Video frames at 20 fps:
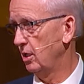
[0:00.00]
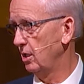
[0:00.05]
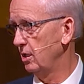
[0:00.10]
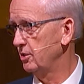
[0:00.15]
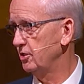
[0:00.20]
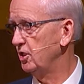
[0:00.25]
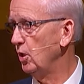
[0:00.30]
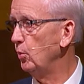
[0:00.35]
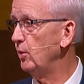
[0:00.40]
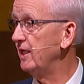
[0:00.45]

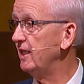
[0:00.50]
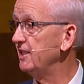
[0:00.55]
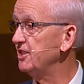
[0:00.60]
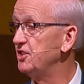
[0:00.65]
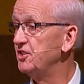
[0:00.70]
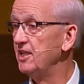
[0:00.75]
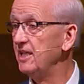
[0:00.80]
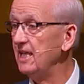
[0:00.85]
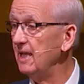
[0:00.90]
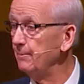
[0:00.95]
so we could
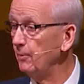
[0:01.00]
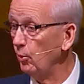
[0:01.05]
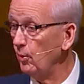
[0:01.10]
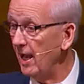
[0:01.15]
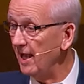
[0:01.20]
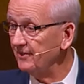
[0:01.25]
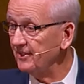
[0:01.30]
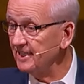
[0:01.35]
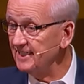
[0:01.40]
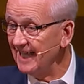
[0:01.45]
see him
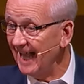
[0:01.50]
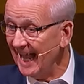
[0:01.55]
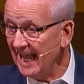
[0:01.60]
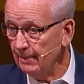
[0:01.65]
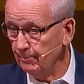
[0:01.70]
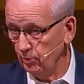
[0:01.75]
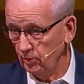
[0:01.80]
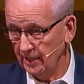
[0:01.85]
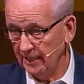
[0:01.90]
around the table.